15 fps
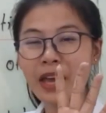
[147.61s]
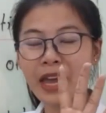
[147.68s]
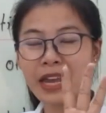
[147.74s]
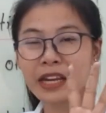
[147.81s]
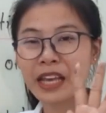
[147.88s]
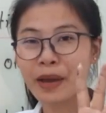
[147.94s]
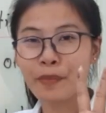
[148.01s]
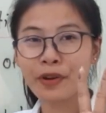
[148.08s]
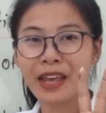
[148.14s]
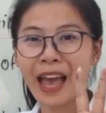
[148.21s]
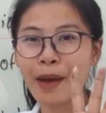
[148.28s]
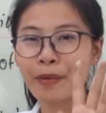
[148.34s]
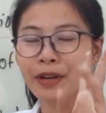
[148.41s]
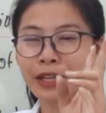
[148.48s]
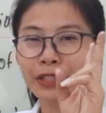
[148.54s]
In Cambodia,
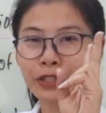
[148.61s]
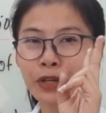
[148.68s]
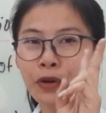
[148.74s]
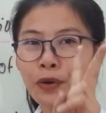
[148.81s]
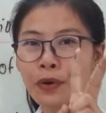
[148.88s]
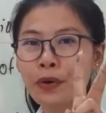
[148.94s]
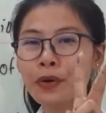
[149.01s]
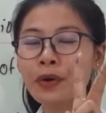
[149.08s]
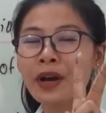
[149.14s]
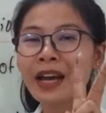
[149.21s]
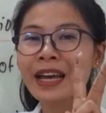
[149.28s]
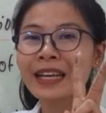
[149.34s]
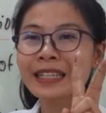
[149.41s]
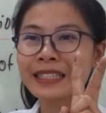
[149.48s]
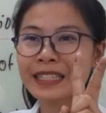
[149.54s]
have only 2
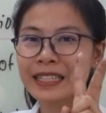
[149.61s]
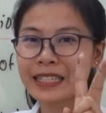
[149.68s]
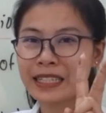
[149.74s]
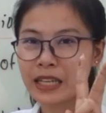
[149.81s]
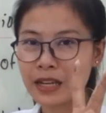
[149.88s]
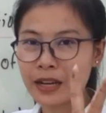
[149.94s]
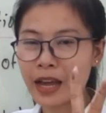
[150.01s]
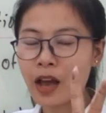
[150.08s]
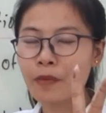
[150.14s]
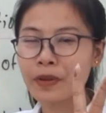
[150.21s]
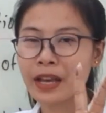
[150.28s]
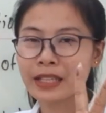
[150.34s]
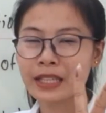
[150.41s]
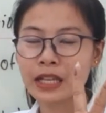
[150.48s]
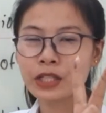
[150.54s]
seasons, right? Or
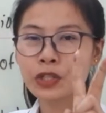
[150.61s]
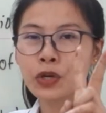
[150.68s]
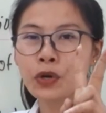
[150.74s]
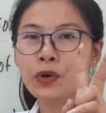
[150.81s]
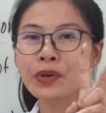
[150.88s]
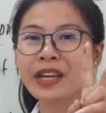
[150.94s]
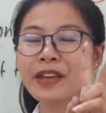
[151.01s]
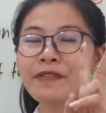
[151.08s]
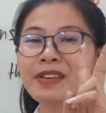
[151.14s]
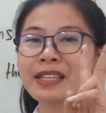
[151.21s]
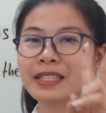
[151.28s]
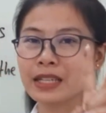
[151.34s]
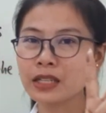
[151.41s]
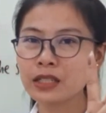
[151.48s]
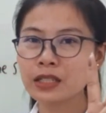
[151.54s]
we can say 2
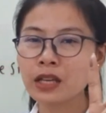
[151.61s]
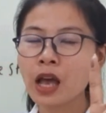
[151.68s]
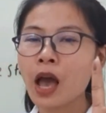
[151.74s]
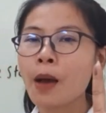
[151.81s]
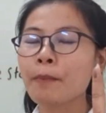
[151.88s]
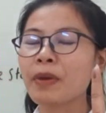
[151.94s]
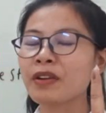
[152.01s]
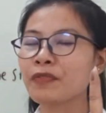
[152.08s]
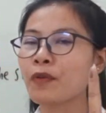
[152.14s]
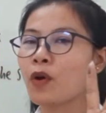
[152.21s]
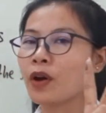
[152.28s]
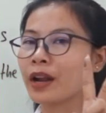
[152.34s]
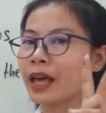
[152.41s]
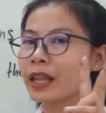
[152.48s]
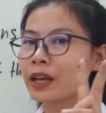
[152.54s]
divisions. But
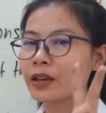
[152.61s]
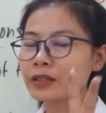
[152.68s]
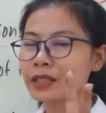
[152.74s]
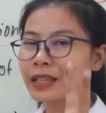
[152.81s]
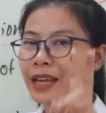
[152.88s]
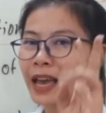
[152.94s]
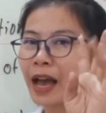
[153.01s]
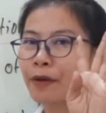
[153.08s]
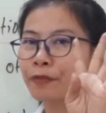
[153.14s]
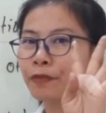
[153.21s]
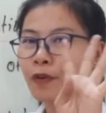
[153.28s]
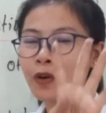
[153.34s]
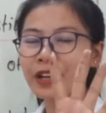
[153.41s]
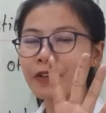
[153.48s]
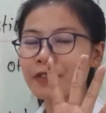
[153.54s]
for another country, they have
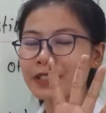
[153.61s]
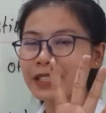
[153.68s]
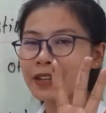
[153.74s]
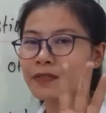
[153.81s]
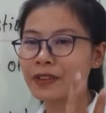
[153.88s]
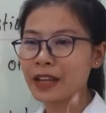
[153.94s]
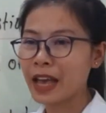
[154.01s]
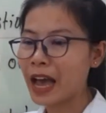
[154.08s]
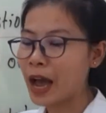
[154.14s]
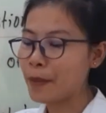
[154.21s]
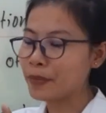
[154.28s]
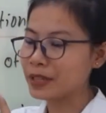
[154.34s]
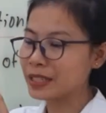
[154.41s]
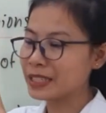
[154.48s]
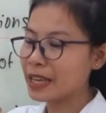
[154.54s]
4 divisions. We
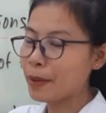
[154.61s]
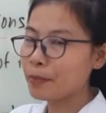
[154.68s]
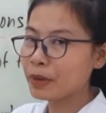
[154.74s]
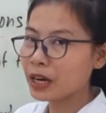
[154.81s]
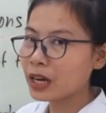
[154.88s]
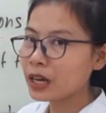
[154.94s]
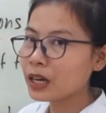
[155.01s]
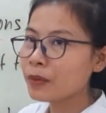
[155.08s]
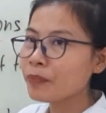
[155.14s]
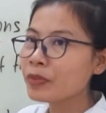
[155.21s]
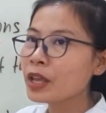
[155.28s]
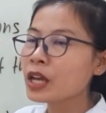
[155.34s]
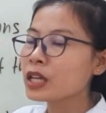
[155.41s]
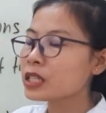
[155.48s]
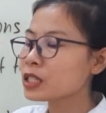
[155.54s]
have a summer,
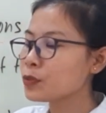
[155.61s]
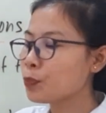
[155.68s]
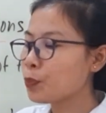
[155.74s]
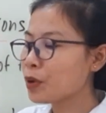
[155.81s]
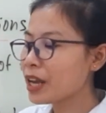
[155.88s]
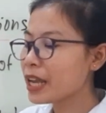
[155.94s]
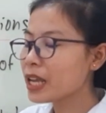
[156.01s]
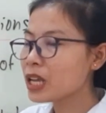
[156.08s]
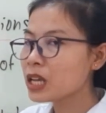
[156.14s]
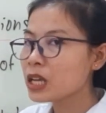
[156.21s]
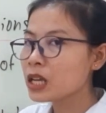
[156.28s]
spring,